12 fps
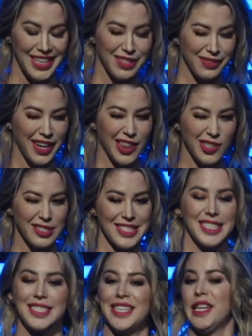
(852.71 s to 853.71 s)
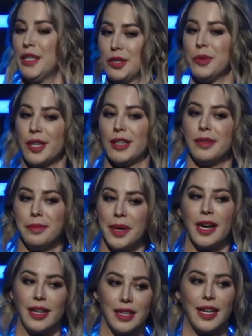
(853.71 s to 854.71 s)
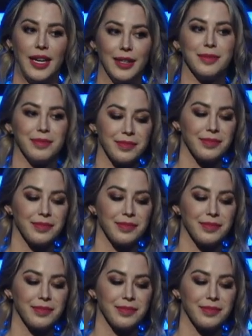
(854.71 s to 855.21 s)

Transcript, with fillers: And to find those things takes work, I'm not gonna lie.